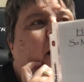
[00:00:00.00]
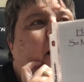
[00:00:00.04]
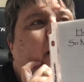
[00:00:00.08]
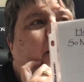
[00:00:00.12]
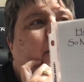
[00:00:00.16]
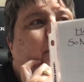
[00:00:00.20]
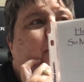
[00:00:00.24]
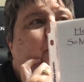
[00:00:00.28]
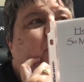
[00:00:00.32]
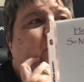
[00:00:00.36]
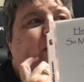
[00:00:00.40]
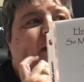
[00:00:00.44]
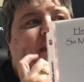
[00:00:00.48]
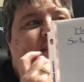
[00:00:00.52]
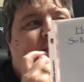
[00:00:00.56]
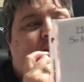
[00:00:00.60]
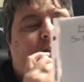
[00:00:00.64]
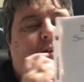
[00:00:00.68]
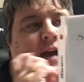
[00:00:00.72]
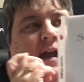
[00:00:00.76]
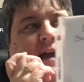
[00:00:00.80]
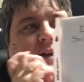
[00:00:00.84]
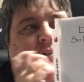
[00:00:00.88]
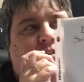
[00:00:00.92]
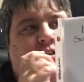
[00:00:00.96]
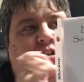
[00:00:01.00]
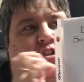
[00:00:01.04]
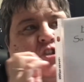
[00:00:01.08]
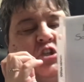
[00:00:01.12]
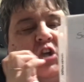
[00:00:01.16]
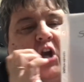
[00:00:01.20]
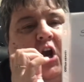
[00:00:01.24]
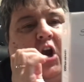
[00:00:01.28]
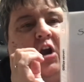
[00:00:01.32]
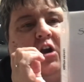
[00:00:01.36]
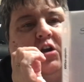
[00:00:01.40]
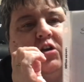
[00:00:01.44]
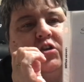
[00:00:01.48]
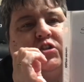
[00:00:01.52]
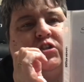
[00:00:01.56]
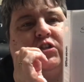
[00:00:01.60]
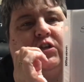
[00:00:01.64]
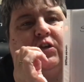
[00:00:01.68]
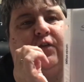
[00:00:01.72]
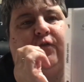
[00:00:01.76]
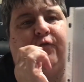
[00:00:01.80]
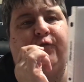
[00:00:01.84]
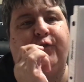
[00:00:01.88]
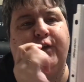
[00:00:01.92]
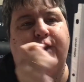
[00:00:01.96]
we still have to charge
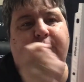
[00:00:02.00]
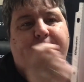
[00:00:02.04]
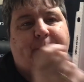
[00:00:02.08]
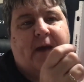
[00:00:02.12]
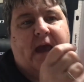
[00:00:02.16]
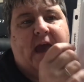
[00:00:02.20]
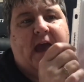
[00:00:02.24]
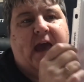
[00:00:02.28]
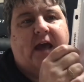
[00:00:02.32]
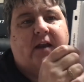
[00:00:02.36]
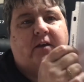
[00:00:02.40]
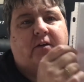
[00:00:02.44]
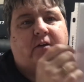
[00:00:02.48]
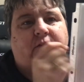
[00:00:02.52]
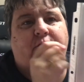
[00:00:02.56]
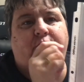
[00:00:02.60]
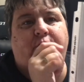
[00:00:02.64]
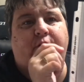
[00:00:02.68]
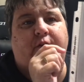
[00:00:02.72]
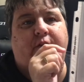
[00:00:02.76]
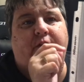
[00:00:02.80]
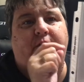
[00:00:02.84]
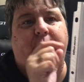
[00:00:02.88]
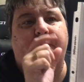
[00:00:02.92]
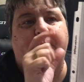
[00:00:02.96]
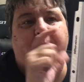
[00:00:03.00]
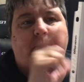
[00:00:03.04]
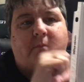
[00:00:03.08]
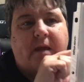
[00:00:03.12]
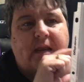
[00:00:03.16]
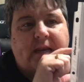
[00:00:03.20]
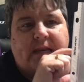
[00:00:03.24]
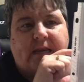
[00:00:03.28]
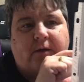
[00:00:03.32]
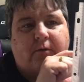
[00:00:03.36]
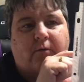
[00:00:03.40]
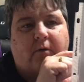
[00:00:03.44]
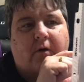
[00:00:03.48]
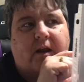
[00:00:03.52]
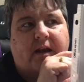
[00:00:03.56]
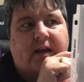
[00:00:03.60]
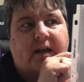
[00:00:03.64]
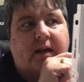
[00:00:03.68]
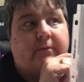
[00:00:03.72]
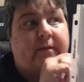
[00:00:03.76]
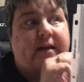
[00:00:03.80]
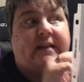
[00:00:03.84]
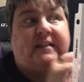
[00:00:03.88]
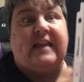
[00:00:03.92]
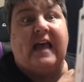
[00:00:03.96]
you for the pattern for the mini one. And
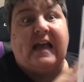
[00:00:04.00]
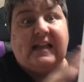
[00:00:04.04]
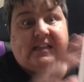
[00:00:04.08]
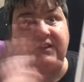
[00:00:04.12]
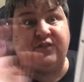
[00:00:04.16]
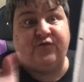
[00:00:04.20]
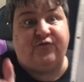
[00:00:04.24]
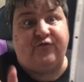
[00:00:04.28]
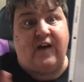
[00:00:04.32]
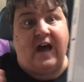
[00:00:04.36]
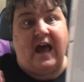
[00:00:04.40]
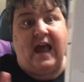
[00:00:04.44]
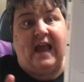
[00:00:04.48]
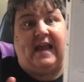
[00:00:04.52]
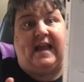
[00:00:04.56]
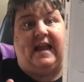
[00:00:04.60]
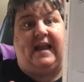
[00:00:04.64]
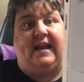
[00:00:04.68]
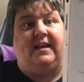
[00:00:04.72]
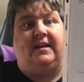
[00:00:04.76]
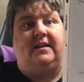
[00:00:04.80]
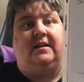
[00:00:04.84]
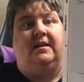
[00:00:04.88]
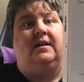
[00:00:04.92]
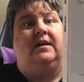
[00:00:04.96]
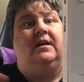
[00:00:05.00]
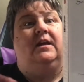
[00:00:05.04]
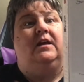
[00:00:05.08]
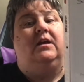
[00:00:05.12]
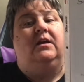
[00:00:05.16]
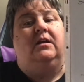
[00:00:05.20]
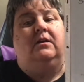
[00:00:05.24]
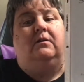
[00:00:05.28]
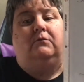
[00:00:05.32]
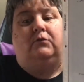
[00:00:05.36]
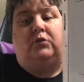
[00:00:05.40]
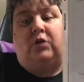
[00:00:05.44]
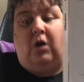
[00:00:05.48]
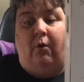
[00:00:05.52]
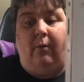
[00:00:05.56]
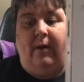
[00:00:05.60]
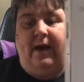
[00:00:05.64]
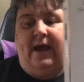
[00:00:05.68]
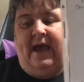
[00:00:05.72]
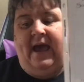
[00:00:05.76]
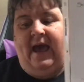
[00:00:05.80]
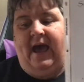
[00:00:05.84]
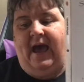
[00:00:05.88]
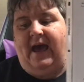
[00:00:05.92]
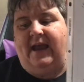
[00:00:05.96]
I'm like, that's fine. Go
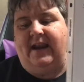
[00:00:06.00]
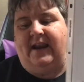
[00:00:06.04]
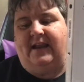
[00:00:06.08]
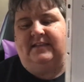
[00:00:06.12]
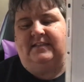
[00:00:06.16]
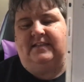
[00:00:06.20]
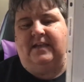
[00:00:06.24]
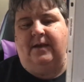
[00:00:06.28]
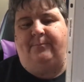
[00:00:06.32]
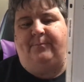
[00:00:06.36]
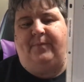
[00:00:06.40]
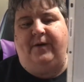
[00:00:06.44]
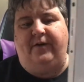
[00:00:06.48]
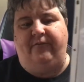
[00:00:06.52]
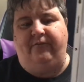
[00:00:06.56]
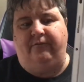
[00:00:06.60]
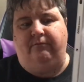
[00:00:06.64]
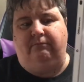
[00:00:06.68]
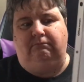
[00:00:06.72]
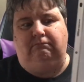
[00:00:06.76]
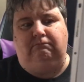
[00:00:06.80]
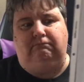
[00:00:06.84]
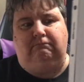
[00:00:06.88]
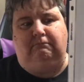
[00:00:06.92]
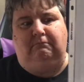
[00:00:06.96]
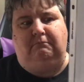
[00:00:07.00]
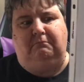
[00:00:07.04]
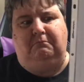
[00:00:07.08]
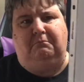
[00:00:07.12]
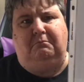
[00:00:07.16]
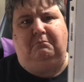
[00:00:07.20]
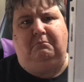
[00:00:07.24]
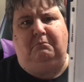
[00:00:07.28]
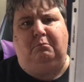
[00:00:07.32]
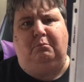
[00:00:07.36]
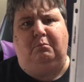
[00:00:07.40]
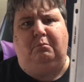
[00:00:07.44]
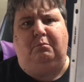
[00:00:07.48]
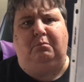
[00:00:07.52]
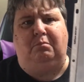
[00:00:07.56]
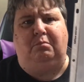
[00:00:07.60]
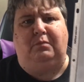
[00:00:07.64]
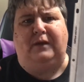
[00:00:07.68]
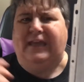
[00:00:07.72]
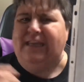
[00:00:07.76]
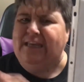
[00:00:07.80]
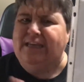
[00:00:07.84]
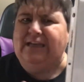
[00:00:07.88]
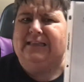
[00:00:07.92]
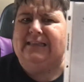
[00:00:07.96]
ahead. I said, but
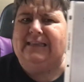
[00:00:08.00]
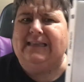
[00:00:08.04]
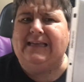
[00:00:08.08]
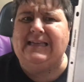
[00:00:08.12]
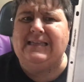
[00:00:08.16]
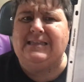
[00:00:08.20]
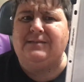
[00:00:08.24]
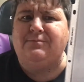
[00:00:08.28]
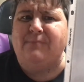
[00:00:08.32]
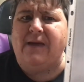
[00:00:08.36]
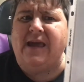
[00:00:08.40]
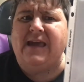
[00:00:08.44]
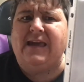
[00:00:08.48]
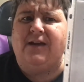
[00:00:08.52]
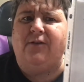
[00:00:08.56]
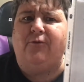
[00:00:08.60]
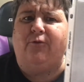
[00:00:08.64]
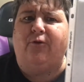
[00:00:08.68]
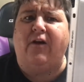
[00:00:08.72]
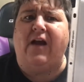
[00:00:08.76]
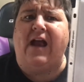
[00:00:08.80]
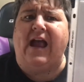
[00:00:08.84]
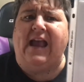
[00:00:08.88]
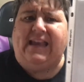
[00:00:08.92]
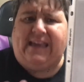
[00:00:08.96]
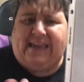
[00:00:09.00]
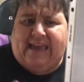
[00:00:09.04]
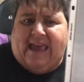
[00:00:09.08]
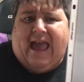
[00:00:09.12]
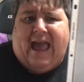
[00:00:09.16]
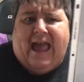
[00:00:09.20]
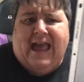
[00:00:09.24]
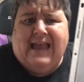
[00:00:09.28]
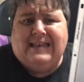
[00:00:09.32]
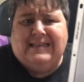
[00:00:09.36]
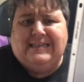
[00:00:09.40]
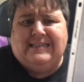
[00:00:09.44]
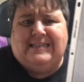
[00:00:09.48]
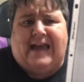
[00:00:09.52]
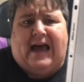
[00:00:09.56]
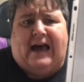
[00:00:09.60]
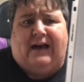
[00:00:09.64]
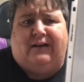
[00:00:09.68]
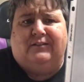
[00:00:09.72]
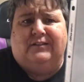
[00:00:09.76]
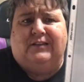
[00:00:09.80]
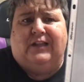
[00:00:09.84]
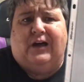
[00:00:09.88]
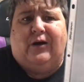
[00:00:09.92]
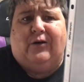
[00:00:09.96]
can you at least make it where I can
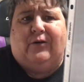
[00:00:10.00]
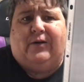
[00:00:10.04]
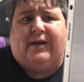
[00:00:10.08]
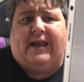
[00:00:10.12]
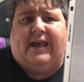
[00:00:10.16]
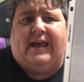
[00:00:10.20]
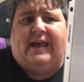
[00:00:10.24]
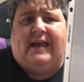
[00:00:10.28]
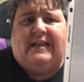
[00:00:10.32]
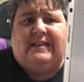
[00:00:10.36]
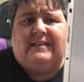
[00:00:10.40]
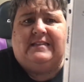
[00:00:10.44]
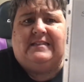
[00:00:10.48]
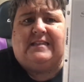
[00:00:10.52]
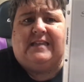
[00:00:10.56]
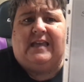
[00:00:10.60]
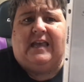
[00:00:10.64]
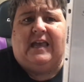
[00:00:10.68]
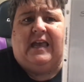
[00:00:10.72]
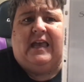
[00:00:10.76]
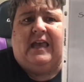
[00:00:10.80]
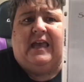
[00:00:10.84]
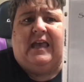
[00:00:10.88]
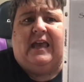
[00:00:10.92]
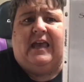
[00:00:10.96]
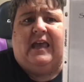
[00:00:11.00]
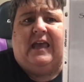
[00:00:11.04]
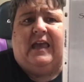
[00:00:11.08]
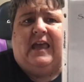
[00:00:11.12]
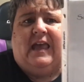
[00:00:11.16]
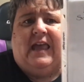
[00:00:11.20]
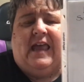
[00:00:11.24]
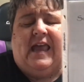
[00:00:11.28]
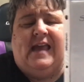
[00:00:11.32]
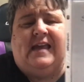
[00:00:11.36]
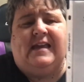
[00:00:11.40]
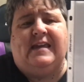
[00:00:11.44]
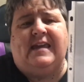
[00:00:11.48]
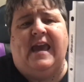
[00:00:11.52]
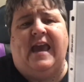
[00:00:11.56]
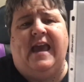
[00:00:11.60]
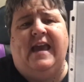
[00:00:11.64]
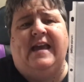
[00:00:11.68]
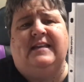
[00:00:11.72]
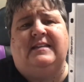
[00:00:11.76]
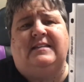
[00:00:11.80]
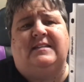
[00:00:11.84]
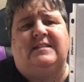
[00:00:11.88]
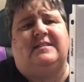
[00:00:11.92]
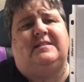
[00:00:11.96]
download it in
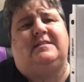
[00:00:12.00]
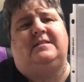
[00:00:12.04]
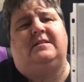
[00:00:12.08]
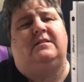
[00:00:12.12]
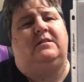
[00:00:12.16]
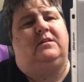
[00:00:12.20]
case,